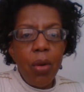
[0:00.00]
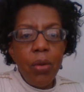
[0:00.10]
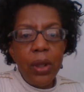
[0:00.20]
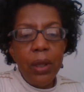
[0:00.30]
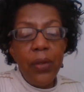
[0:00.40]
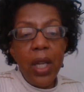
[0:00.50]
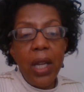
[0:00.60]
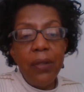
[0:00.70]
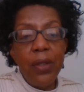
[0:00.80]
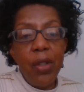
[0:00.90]
Also, if you
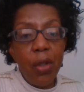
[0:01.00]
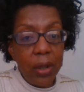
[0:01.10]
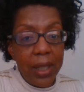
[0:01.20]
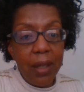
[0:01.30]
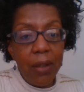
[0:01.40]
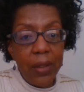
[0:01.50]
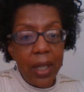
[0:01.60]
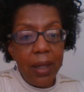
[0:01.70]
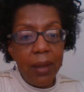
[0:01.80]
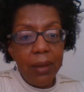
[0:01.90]
have not enough
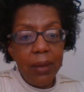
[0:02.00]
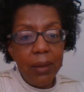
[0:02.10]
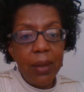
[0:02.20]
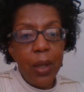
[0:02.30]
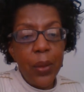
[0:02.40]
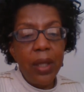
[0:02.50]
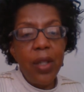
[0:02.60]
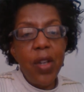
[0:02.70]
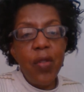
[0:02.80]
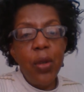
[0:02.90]
air coming
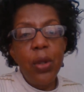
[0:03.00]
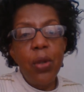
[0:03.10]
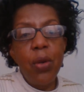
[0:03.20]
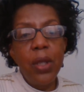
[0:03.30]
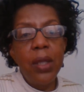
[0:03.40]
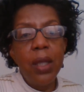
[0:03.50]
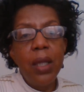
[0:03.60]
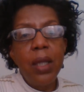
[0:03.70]
into your vocal cords,